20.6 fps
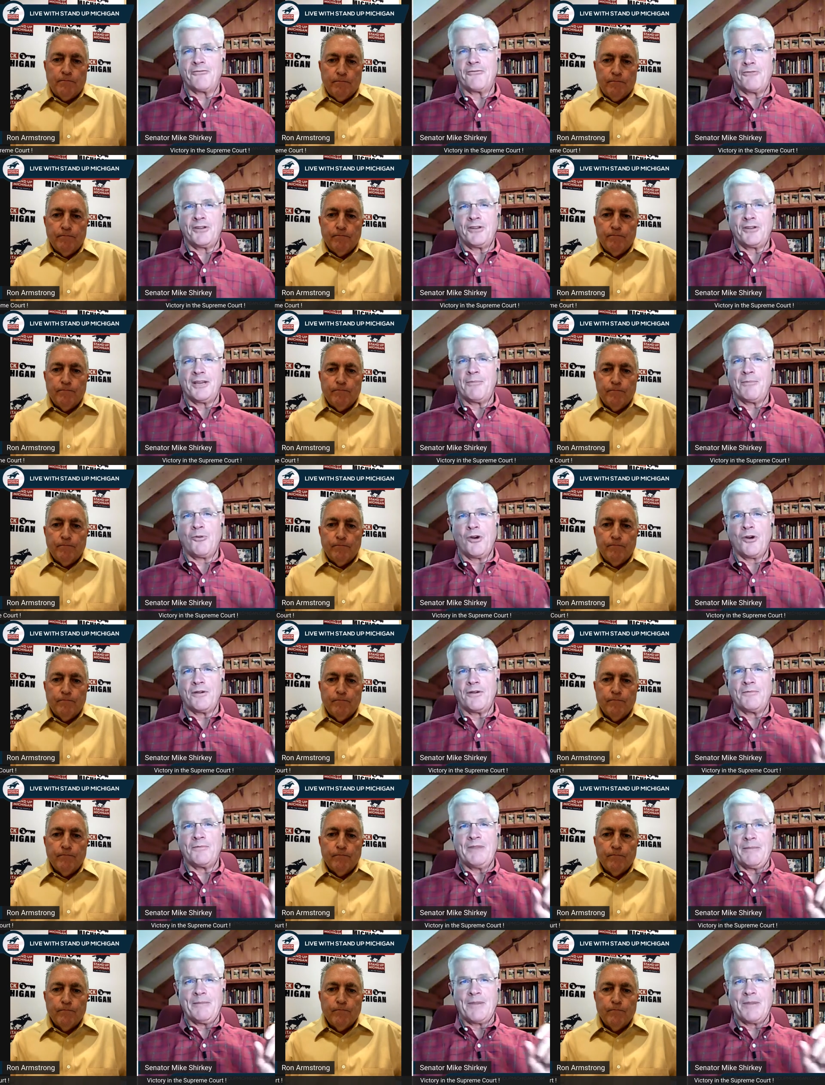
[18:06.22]
Speaker 1: really
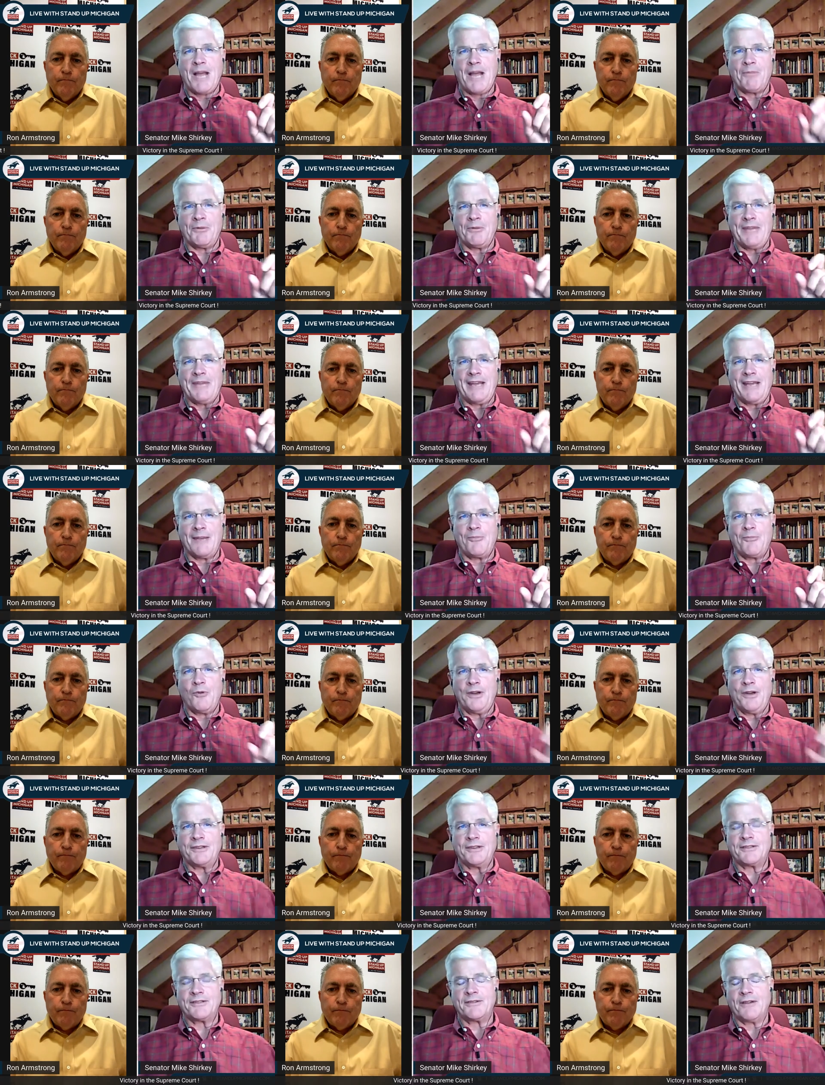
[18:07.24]
important couple data
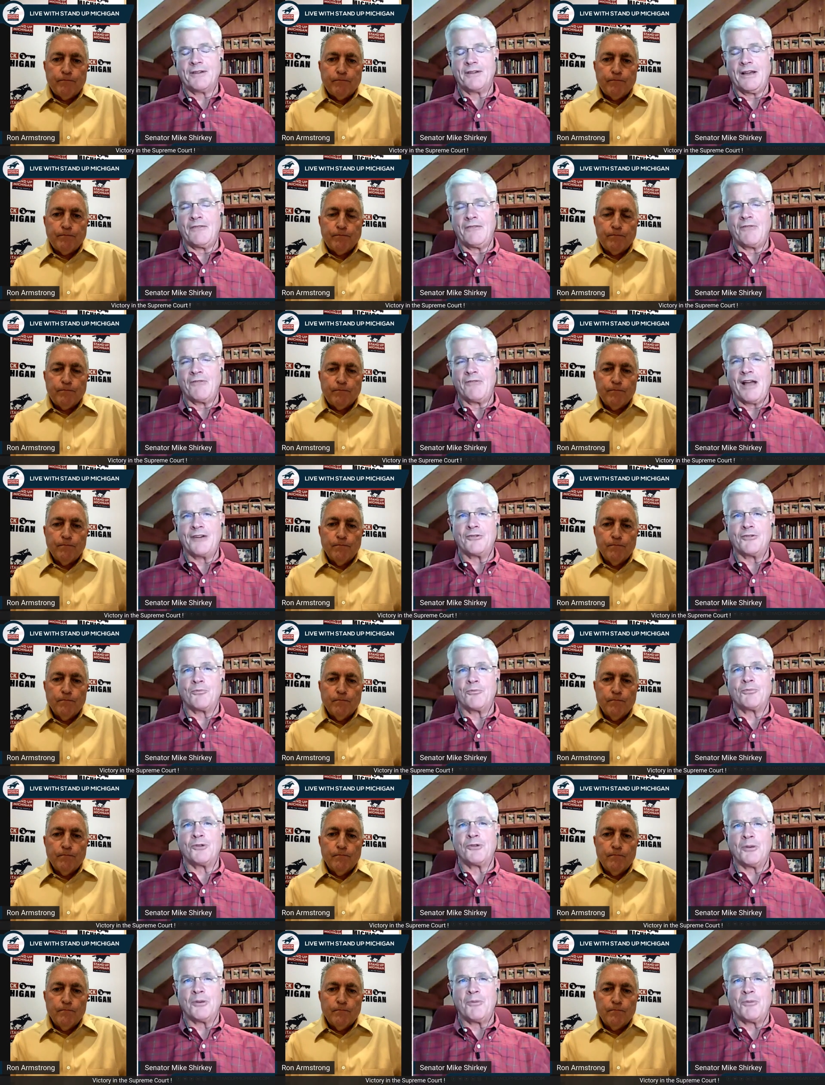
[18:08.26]
points, uh, Ron, to
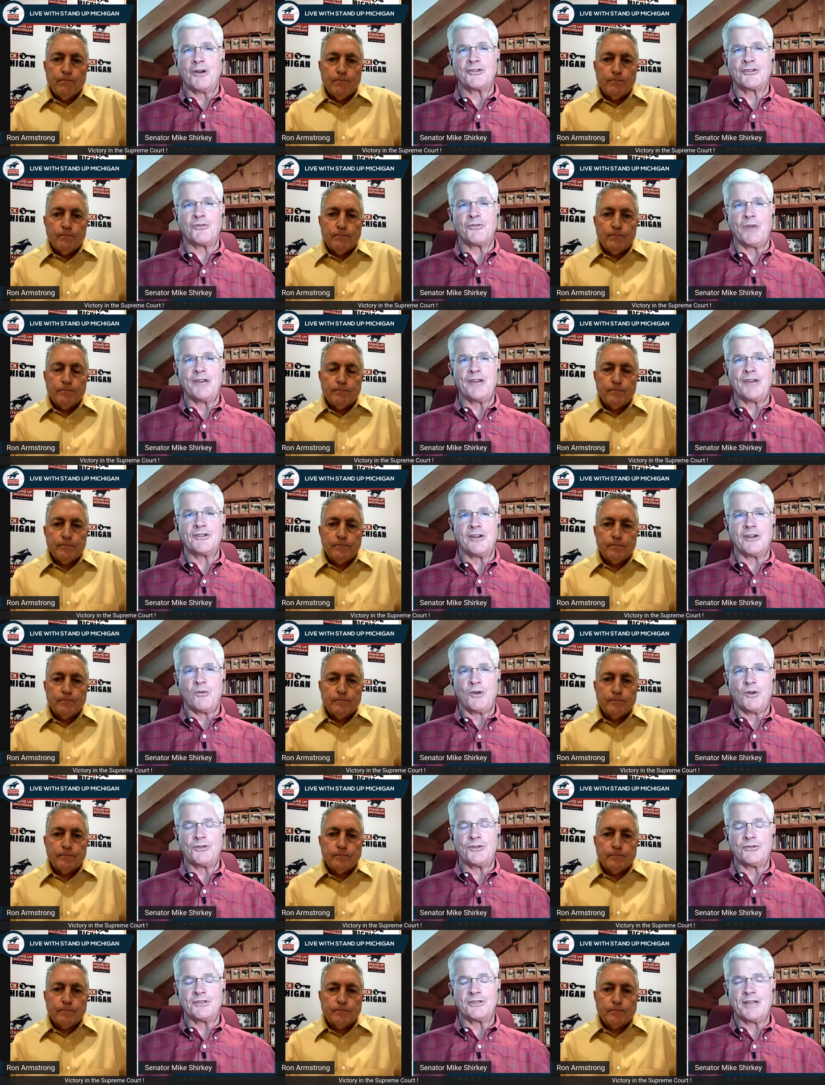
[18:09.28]
put a punctuation on
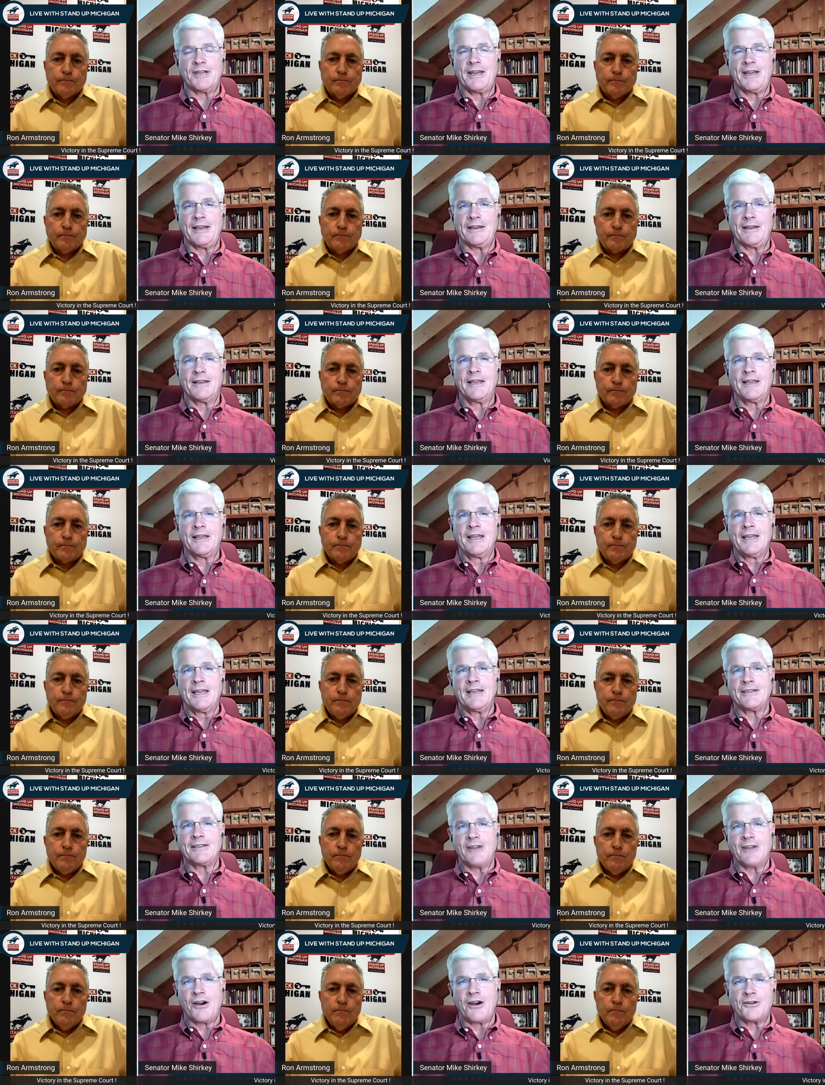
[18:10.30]
what you're saying
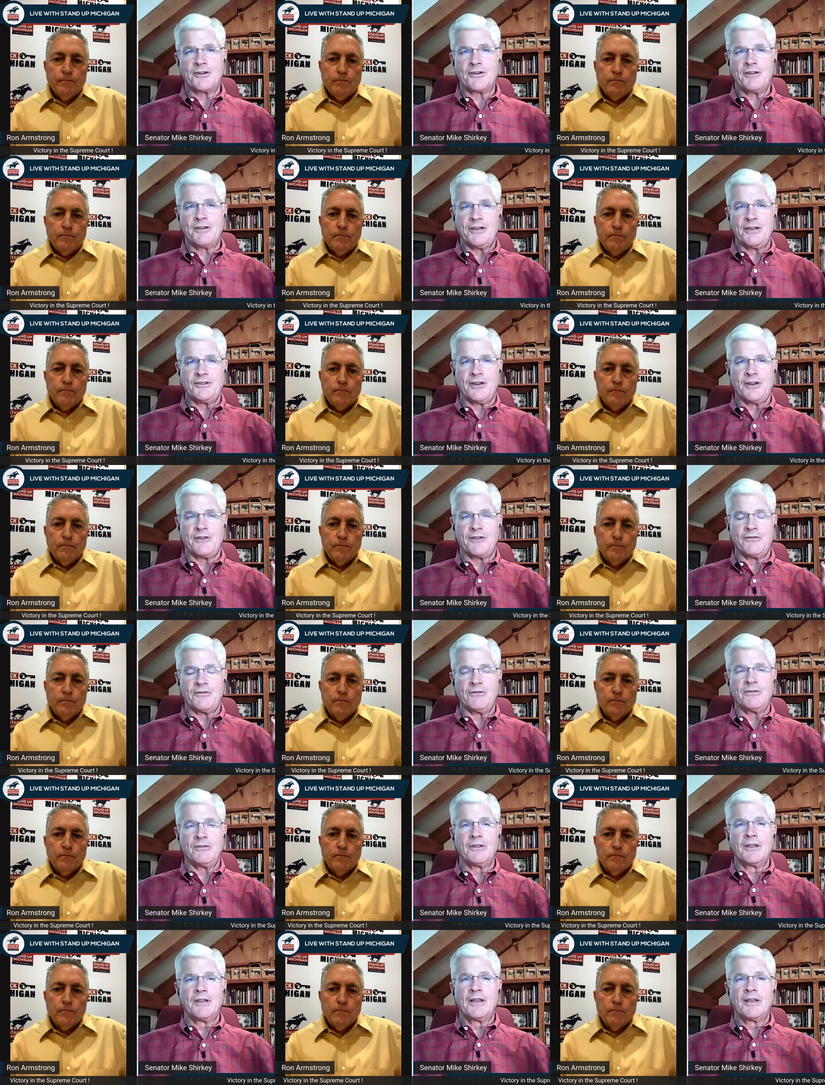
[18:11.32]
is our attorney general.